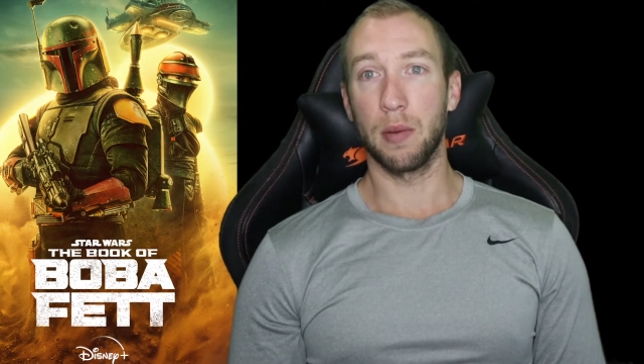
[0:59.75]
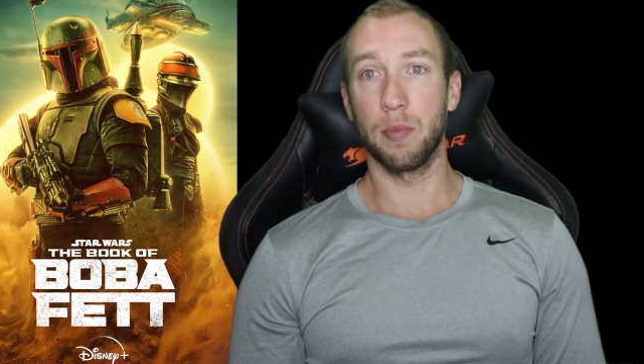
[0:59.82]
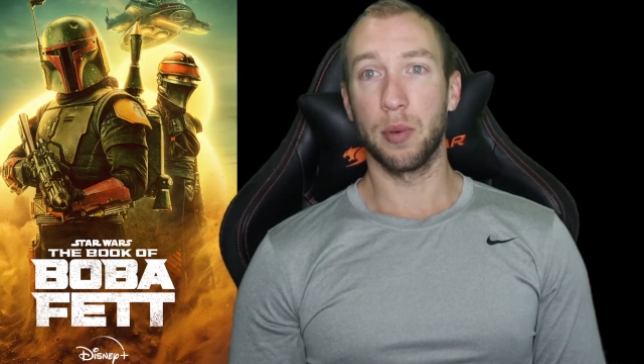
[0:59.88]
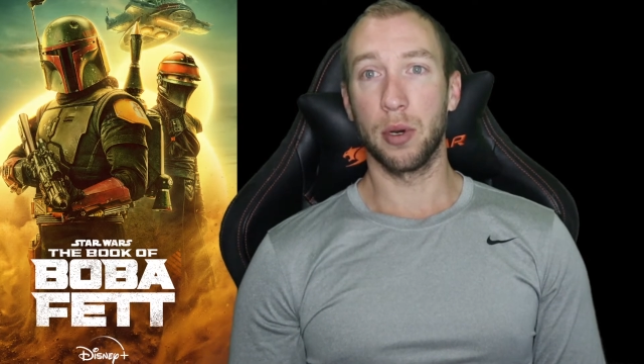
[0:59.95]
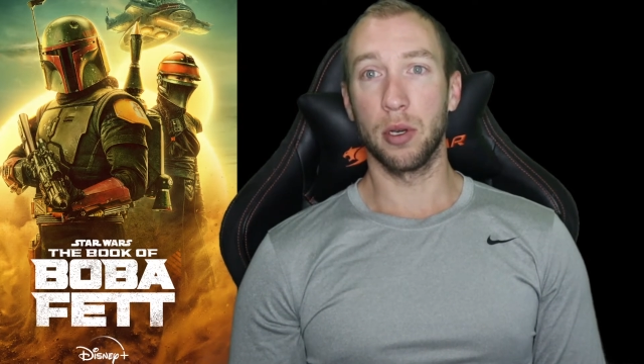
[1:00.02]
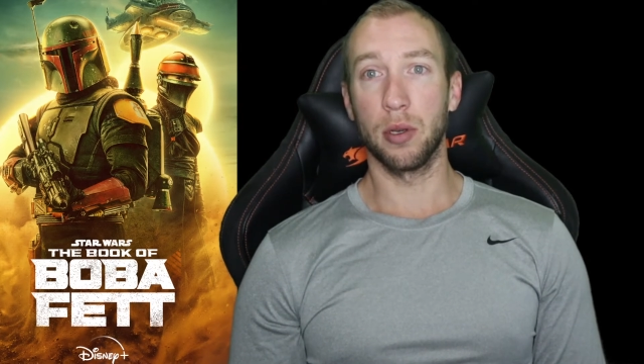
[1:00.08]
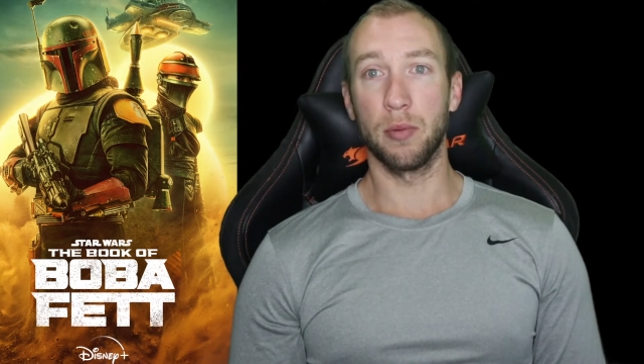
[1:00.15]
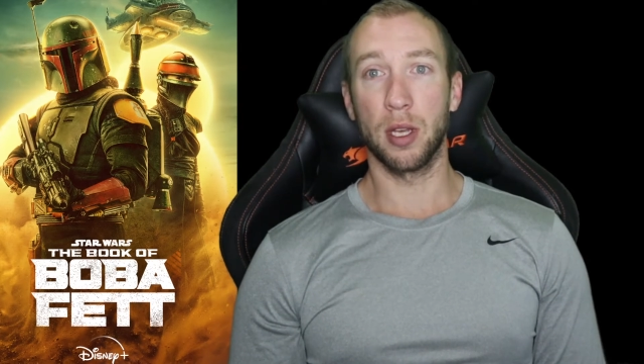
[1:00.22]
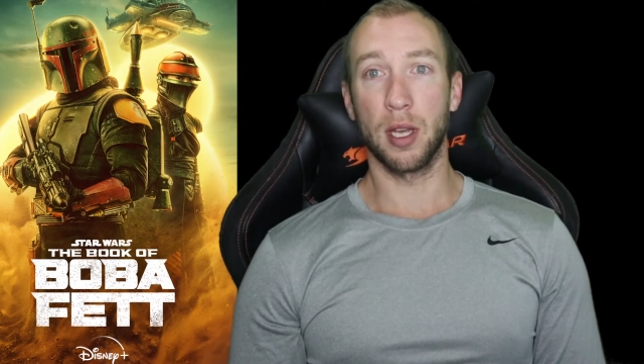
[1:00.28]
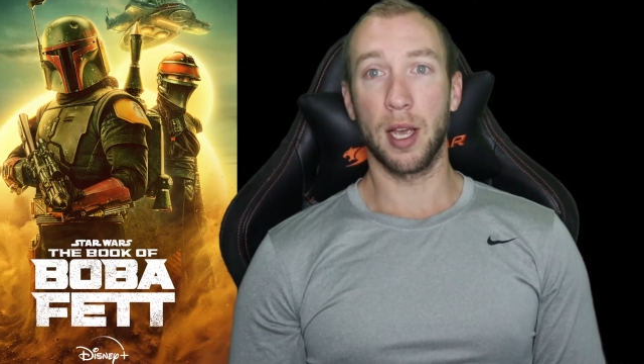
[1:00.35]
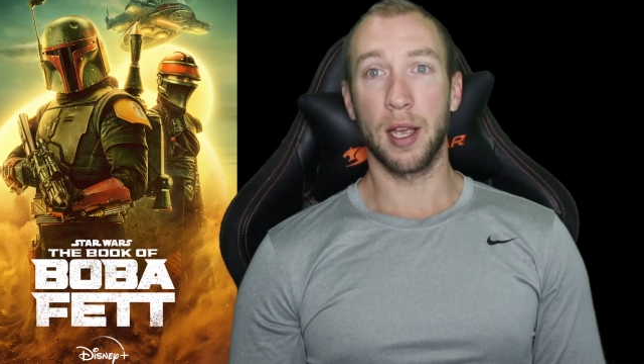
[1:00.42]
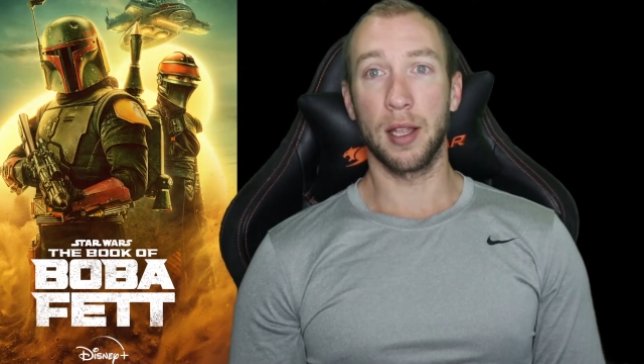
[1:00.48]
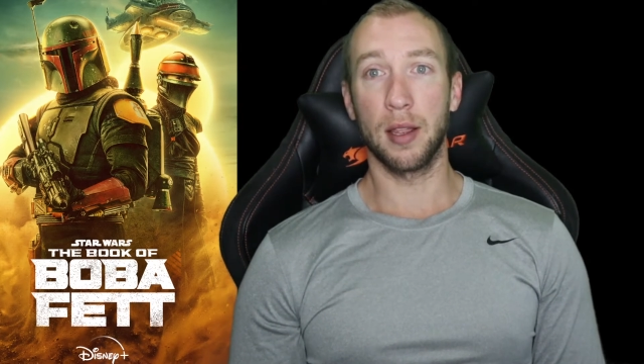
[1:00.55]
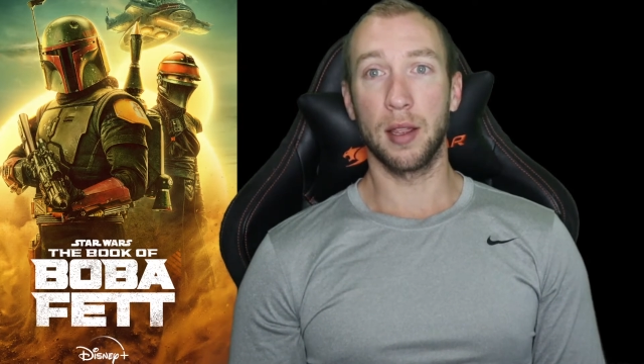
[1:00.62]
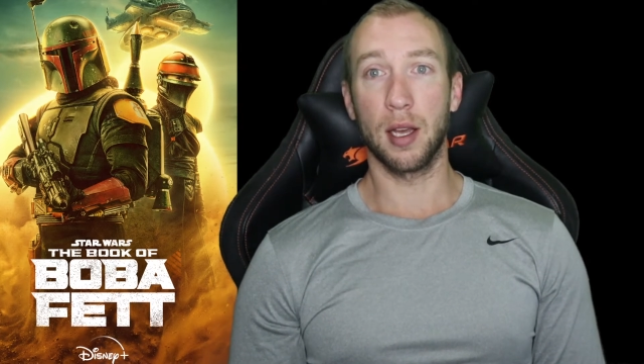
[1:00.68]
Boba
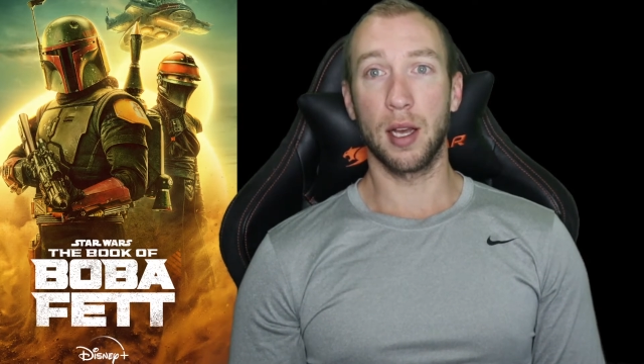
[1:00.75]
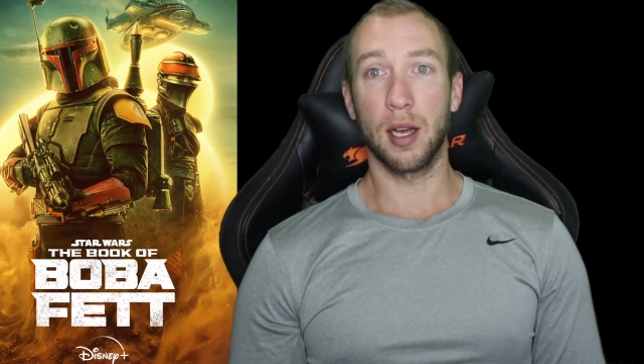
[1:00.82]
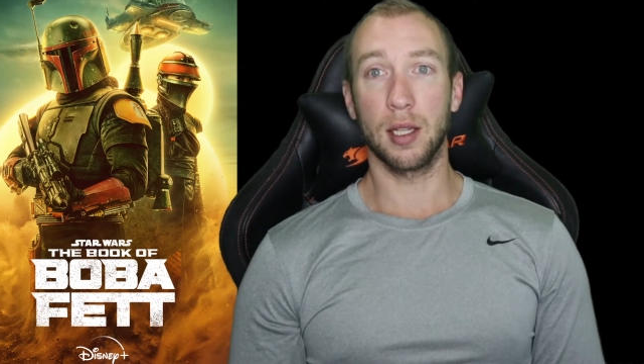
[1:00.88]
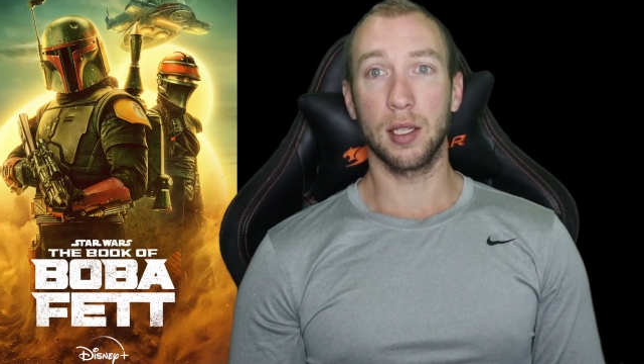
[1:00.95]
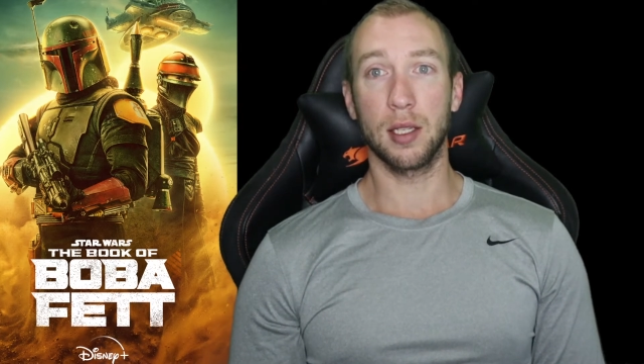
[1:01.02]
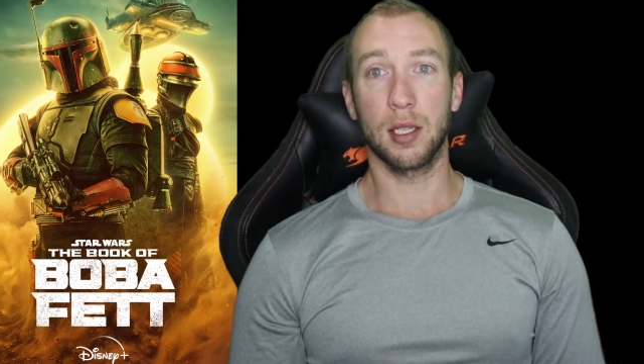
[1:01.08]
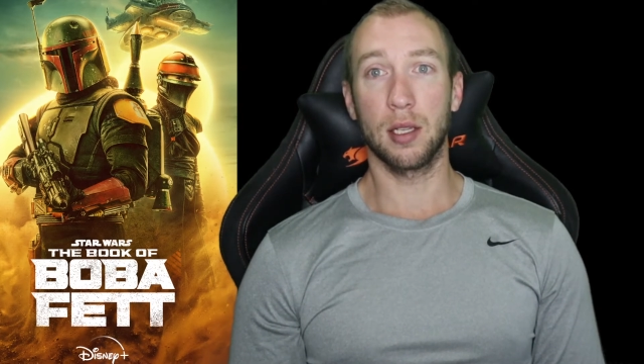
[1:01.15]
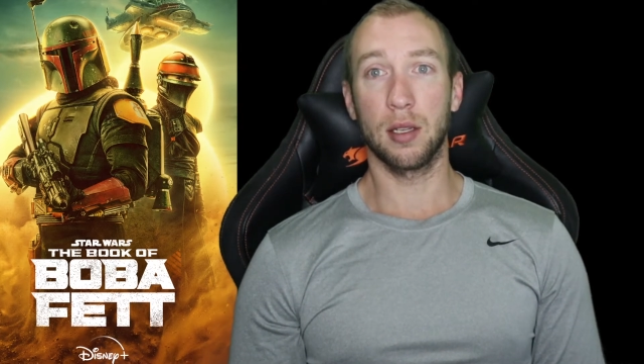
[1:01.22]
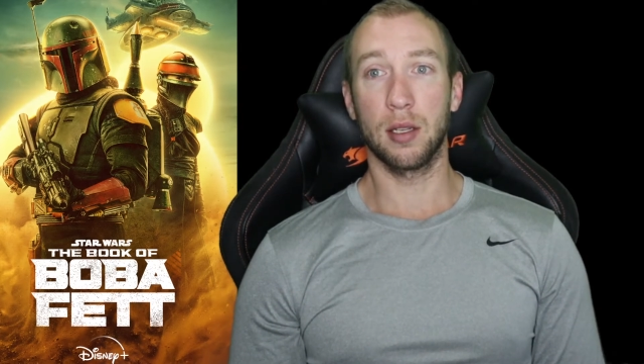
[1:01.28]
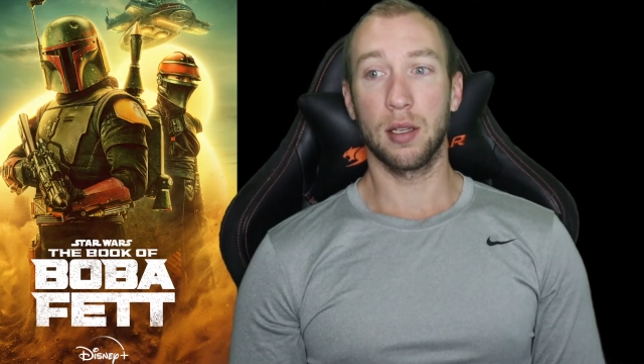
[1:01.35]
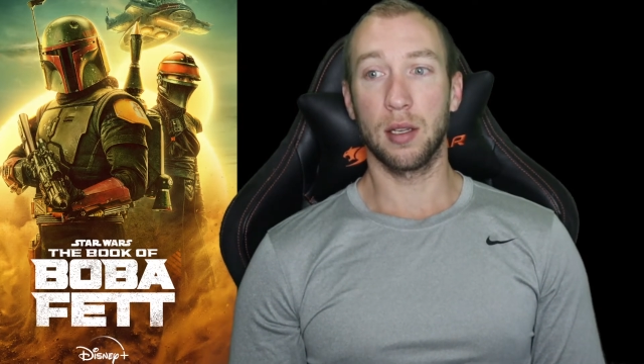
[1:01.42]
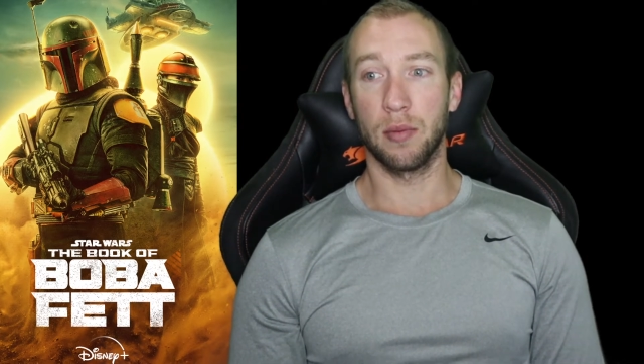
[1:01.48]
and the Hutts,